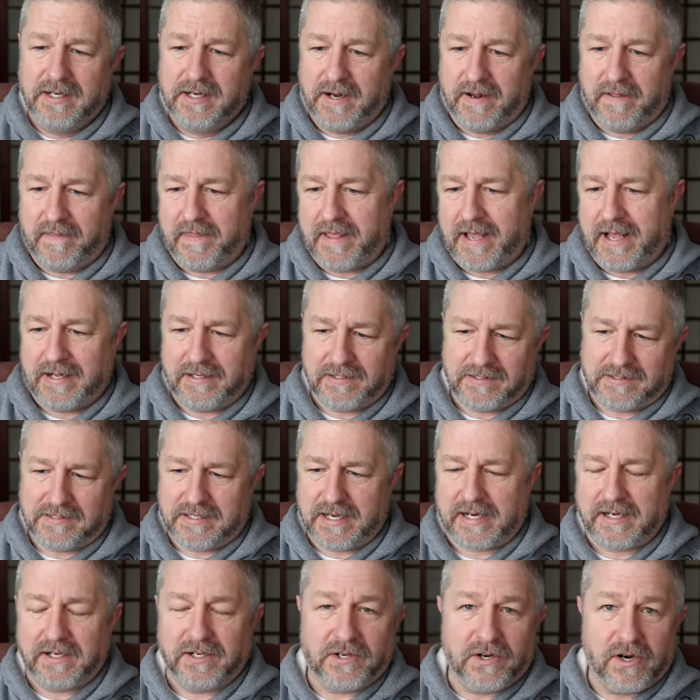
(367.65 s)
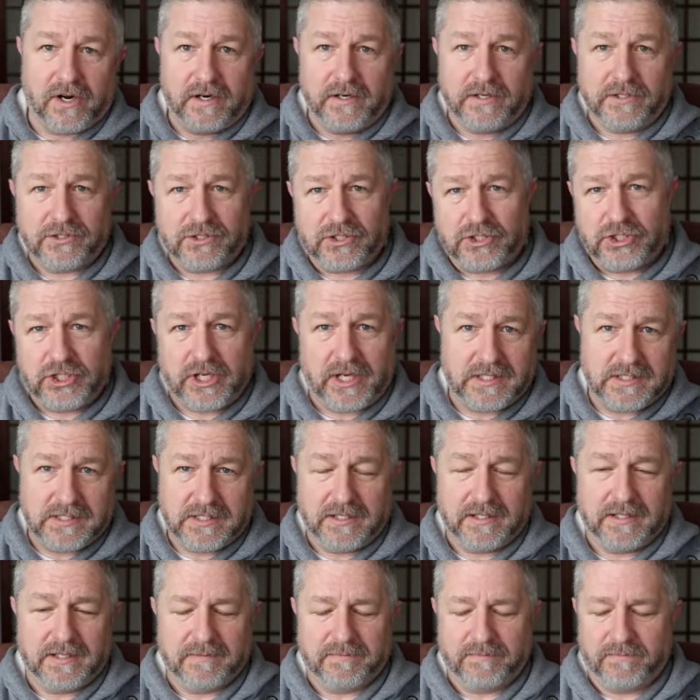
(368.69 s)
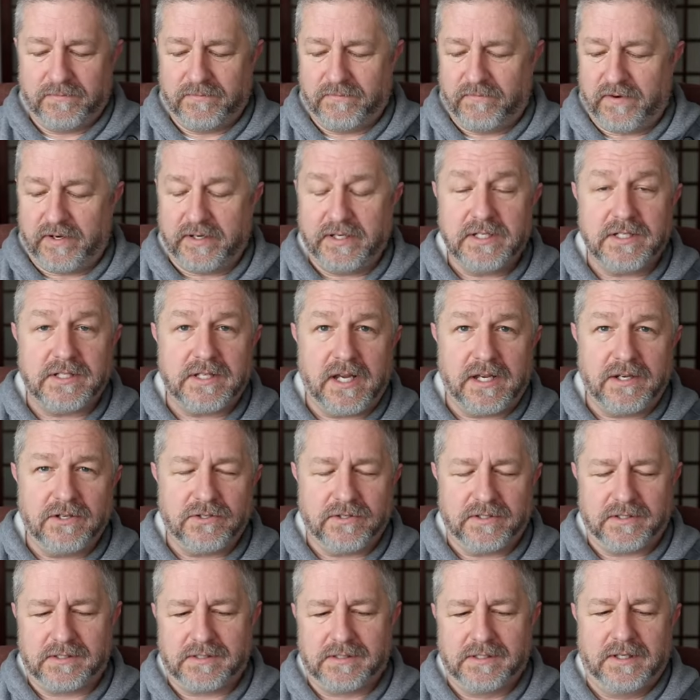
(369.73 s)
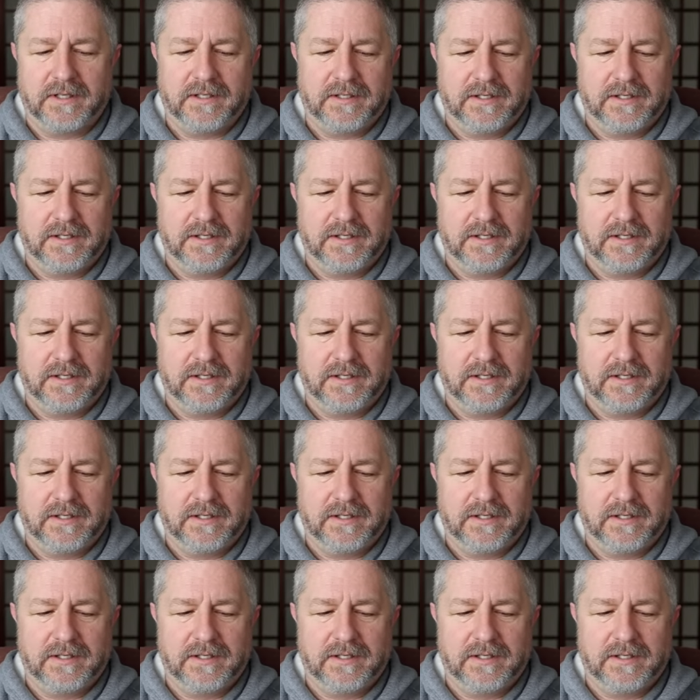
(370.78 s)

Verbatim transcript: and that second car is chasing them. Very dangerous.